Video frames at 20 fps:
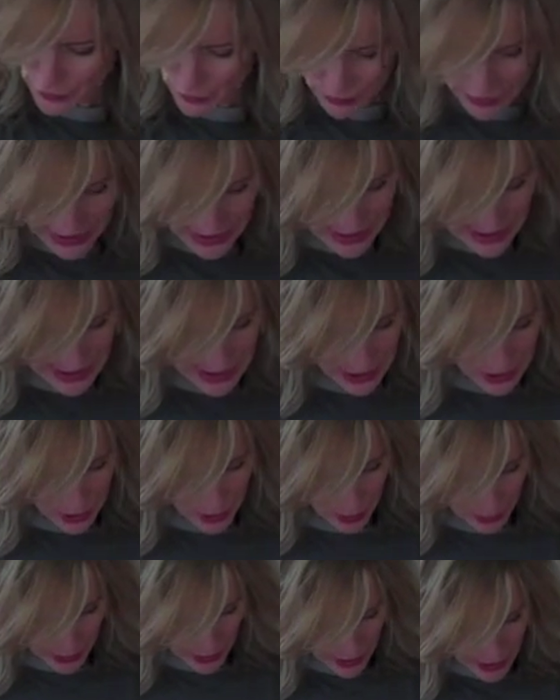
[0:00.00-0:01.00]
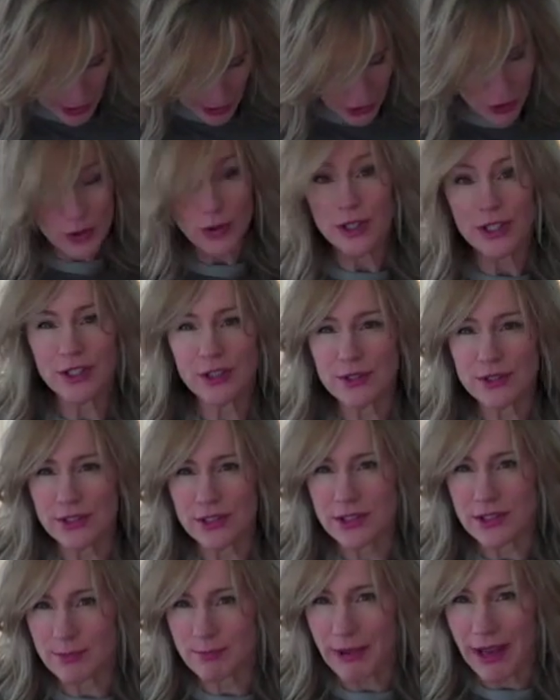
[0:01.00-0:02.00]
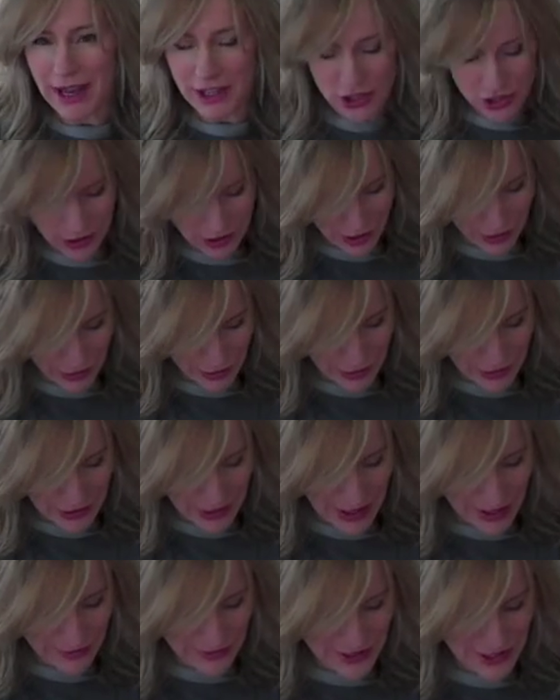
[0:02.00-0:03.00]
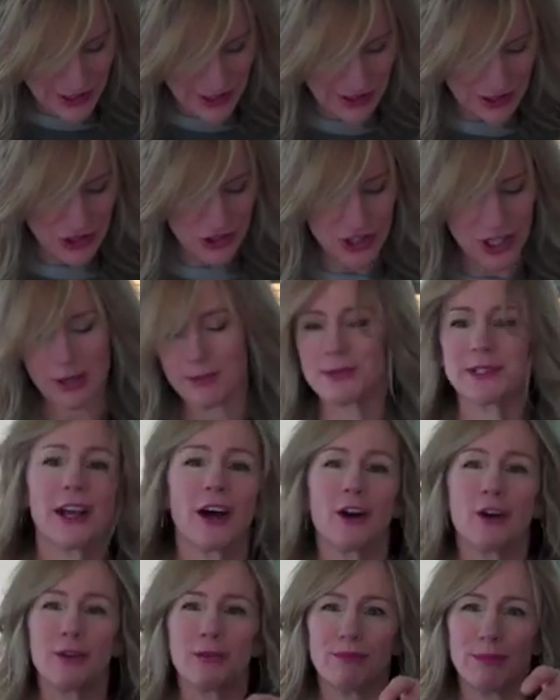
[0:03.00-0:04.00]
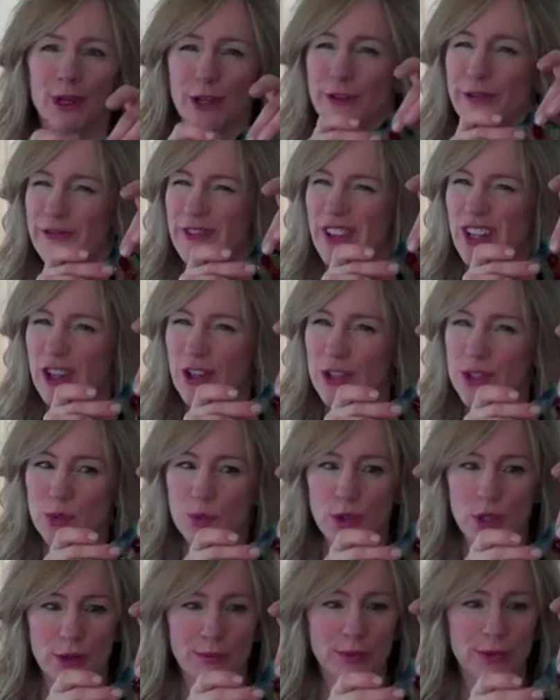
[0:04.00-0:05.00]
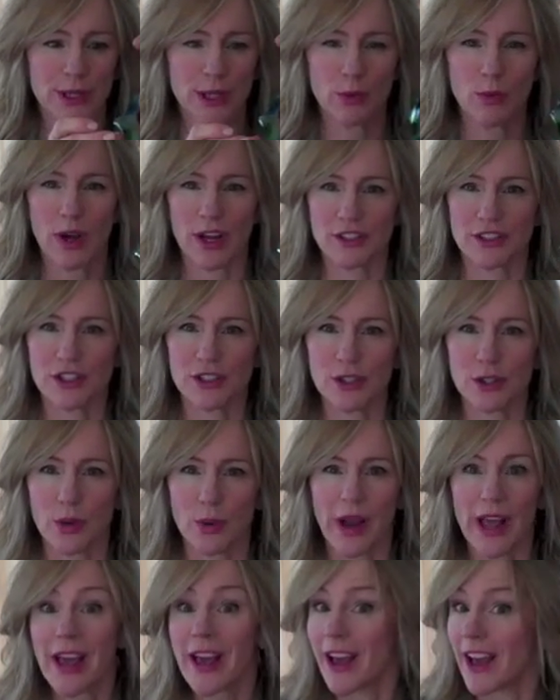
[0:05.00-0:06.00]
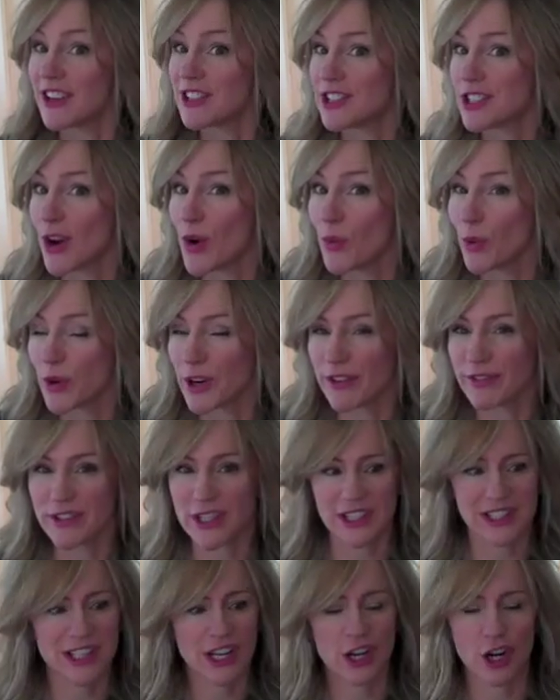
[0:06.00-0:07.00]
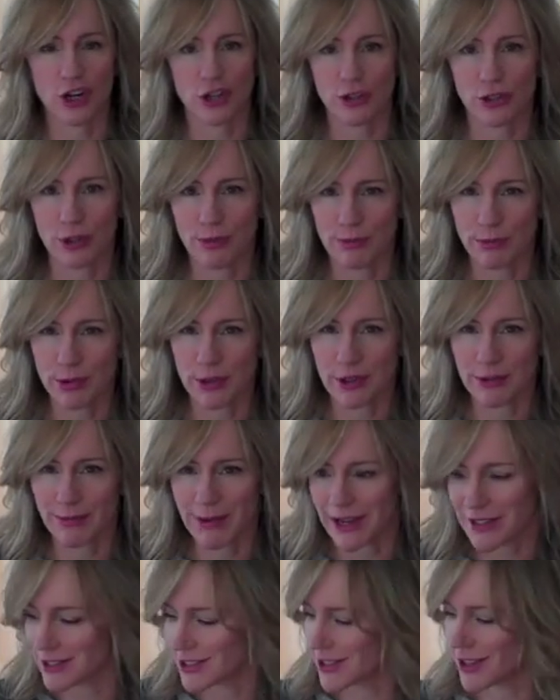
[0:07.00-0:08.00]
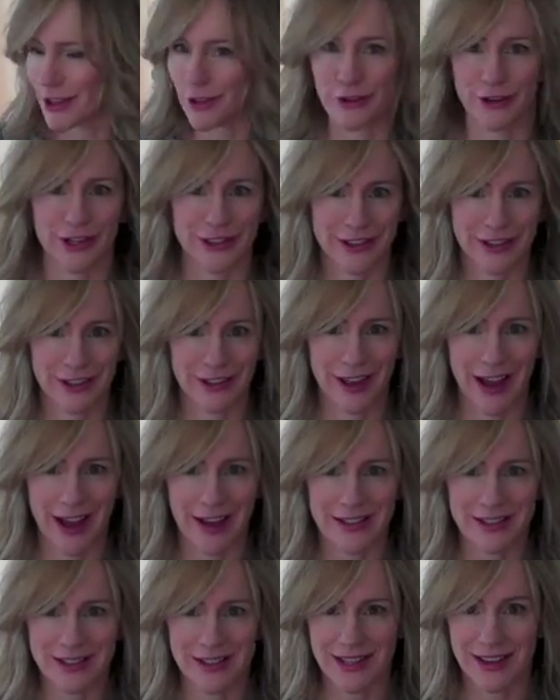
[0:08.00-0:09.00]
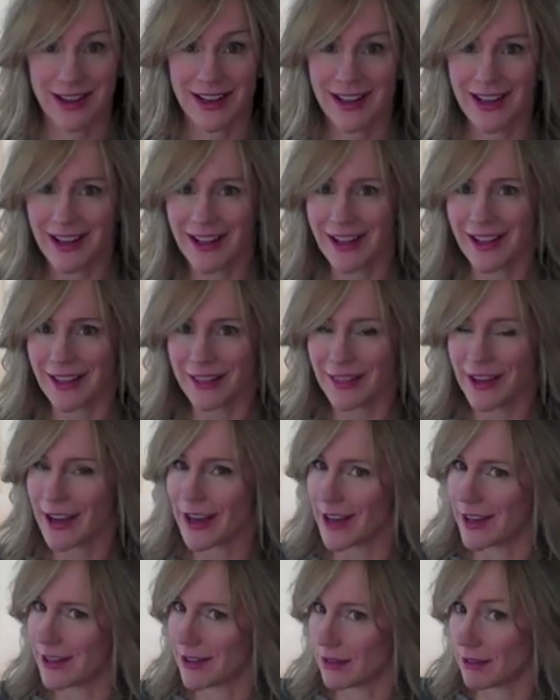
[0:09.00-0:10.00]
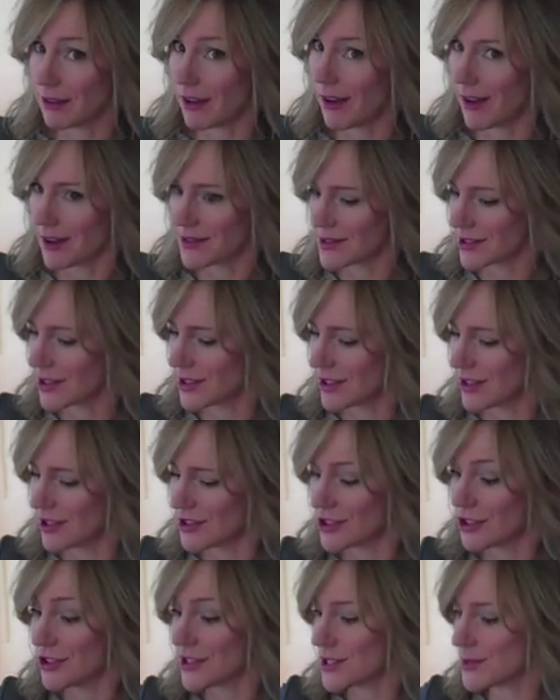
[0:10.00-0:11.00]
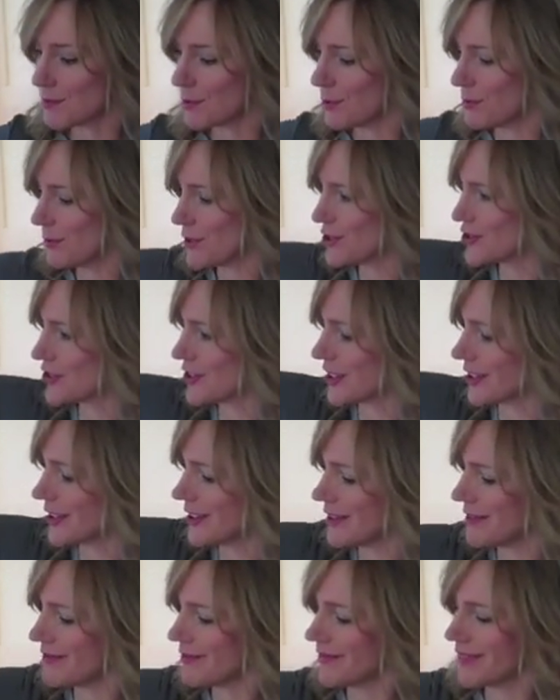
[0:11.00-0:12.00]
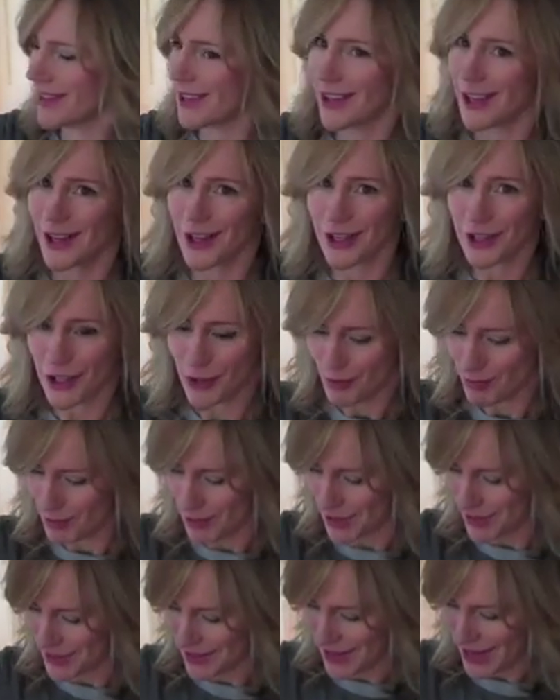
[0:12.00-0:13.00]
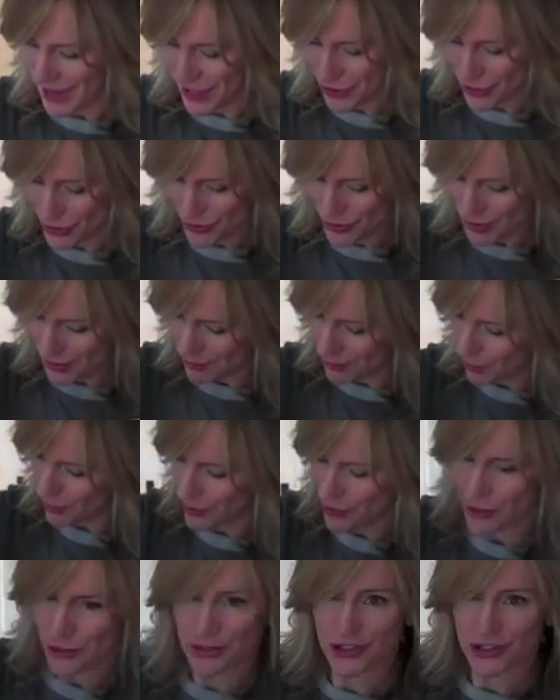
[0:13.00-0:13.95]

you need to, you can use a spatula or a knife to get the shapes out, but your fingers work pretty well too. And don't worry if they tear, you can put them back together on the glass. Then ask an adult's permission but then you can put your